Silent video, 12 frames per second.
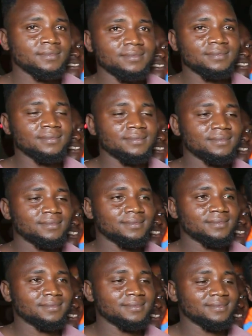
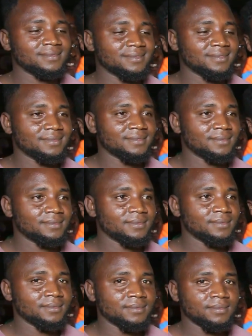
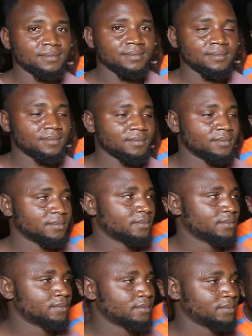
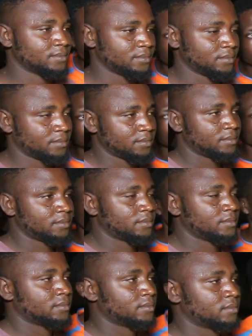
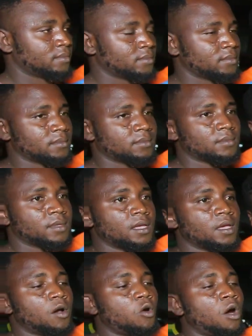(silent)